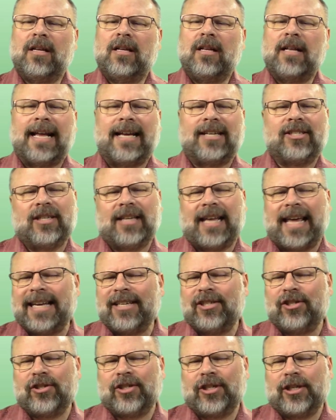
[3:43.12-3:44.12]
As it
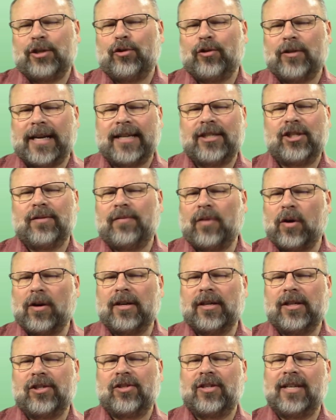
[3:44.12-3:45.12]
ages, it creates a
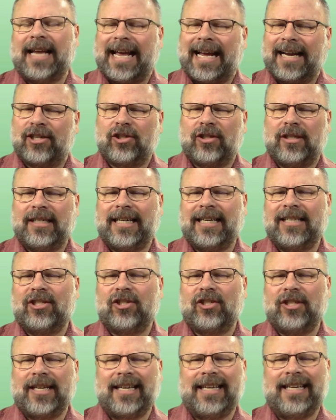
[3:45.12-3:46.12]
varnish that actually gets
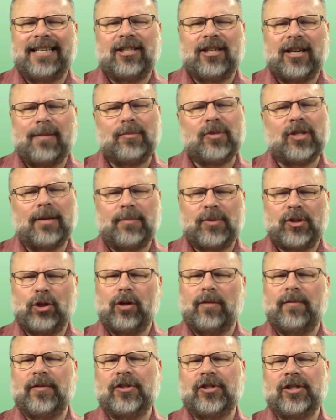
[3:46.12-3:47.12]
sticky and gums up
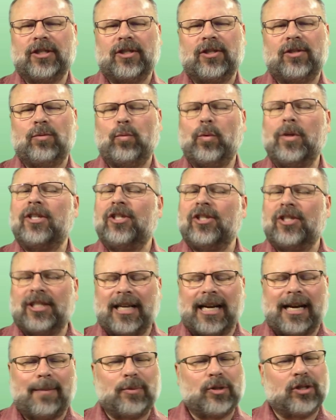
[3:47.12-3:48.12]
surfaces, which is the
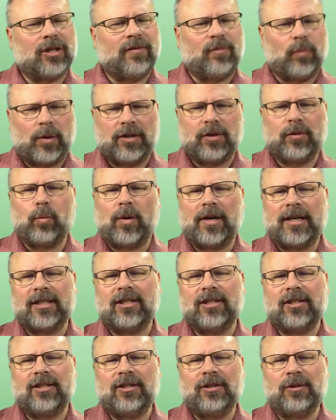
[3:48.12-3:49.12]
opposite of what you're wanting to
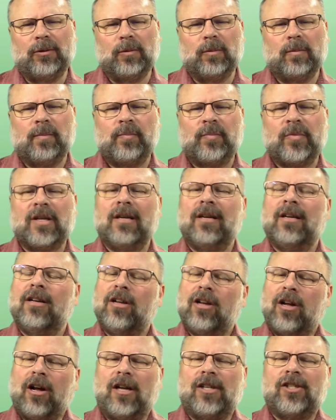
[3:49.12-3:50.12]
do.
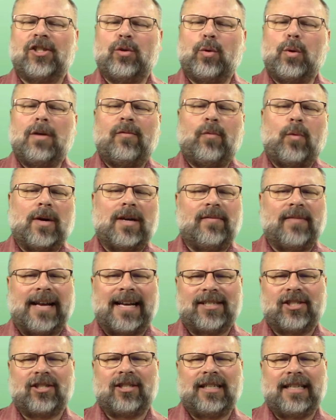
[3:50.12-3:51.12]
Also avoid
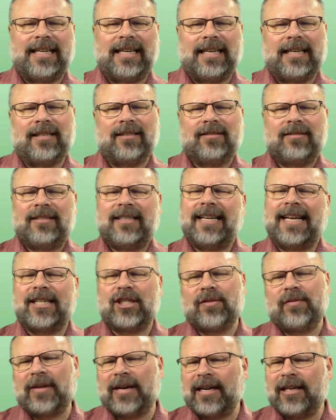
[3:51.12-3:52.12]
Vaseline. It has a
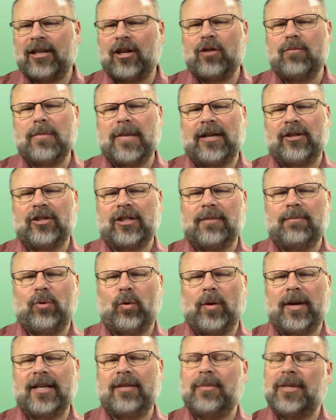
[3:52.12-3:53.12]
very low melting
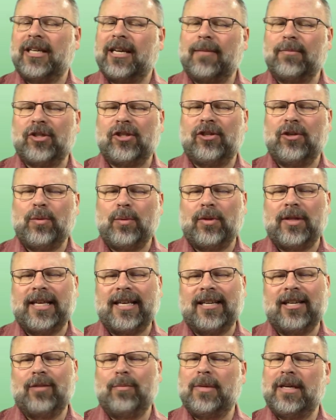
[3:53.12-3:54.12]
point and becomes too
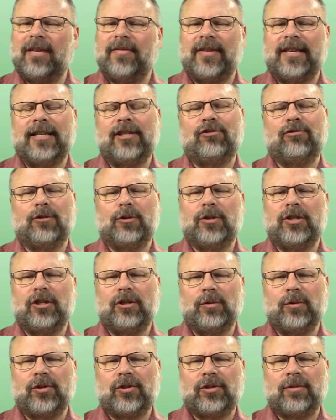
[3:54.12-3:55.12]
thin to be of any true
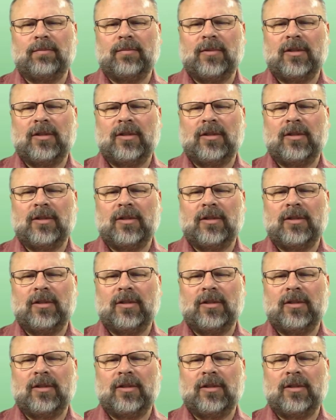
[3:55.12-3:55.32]
use.